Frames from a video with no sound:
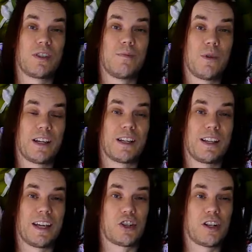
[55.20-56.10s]
in my
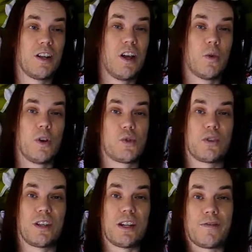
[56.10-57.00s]
collection, which
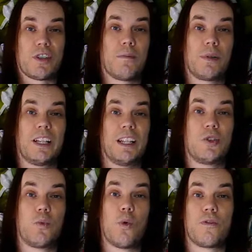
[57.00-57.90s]
was enough to completely
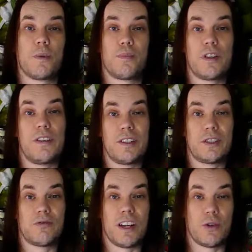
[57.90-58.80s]
dwarf the
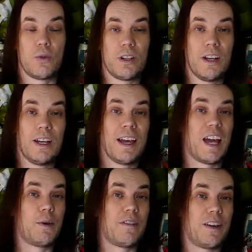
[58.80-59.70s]
previous record.
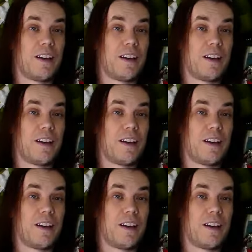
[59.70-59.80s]
However,